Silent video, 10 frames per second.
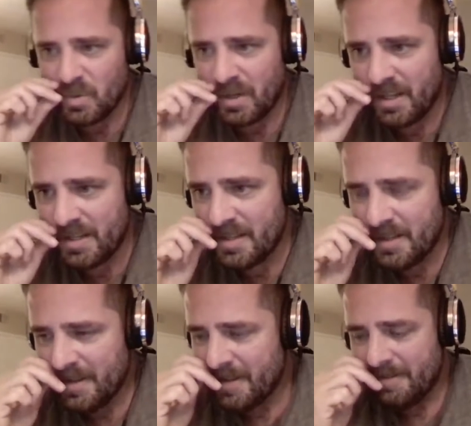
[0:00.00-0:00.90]
of
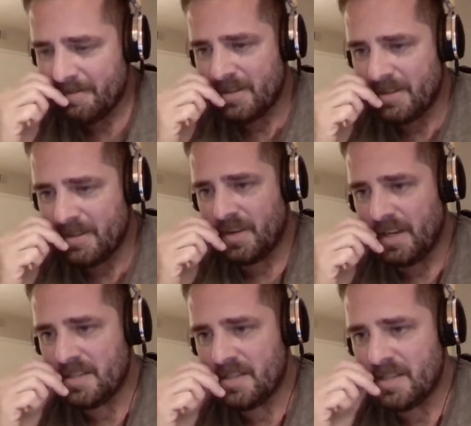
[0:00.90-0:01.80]
the
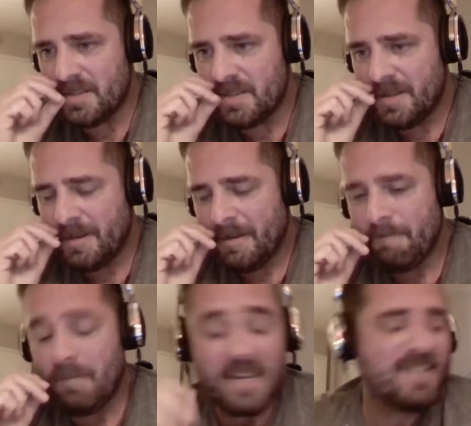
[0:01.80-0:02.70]
funniest dudes.
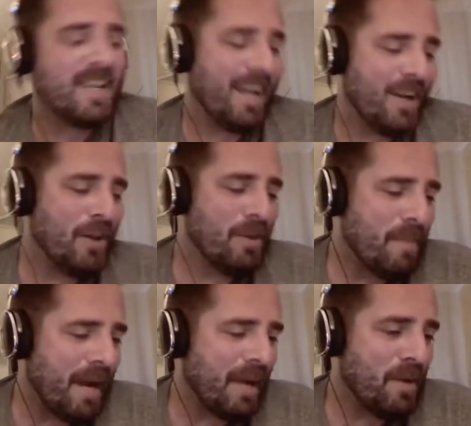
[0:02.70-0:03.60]
Because I called him
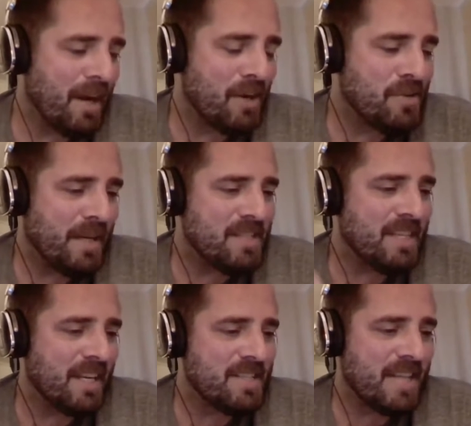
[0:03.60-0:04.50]
Michael Myers because
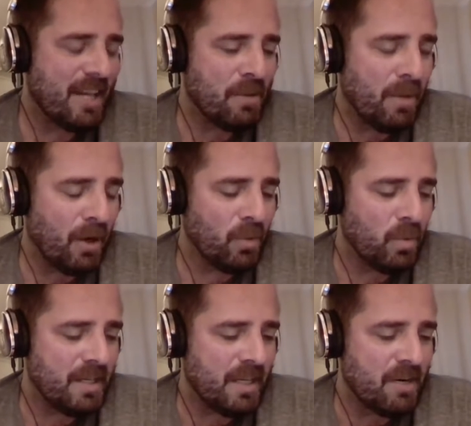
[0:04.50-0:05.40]
in his Alec
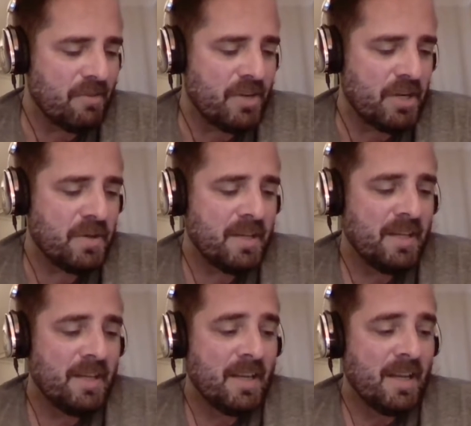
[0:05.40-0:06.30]
Baldwin interview,
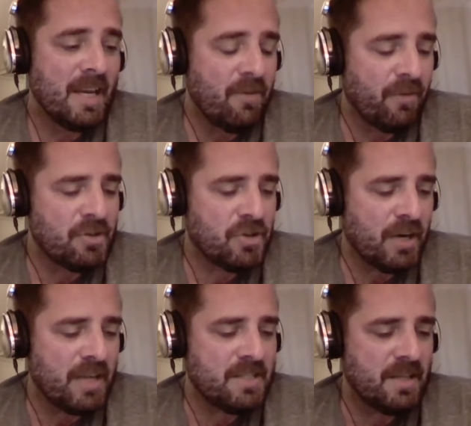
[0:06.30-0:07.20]
he first
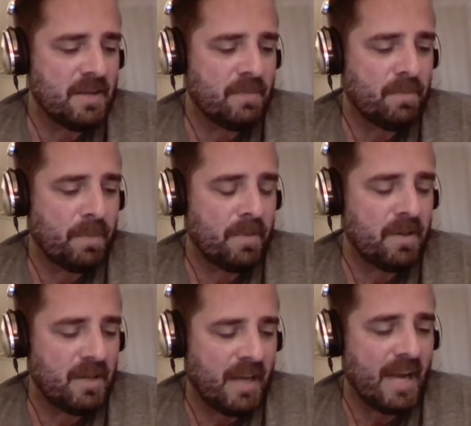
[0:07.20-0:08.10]
tries to
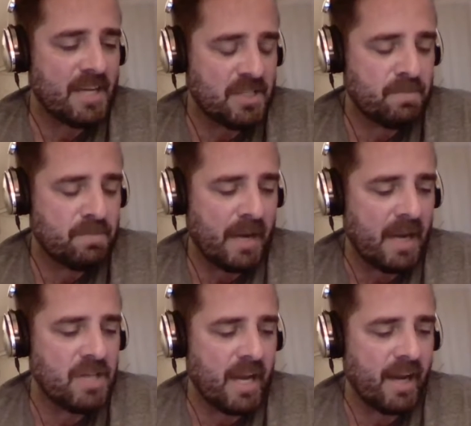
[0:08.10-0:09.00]
cash his
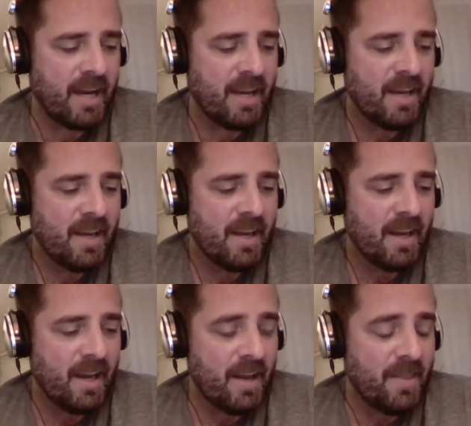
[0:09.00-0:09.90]
paycheck,
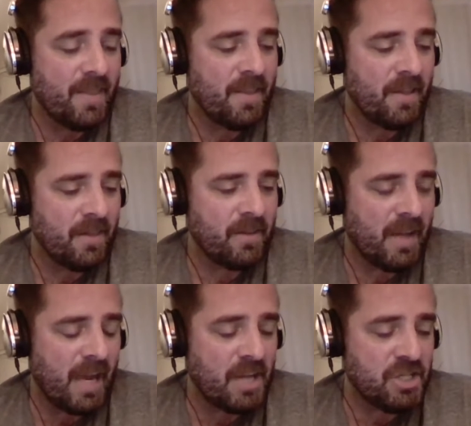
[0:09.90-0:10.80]
and the
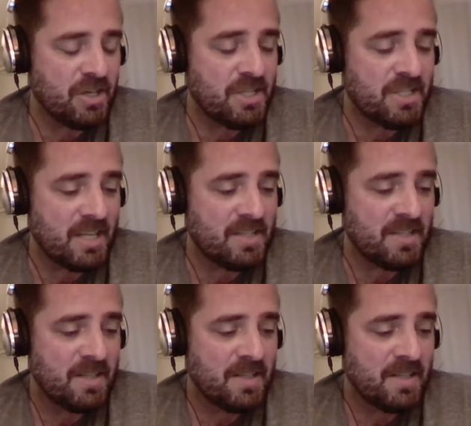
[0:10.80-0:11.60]
cashier says,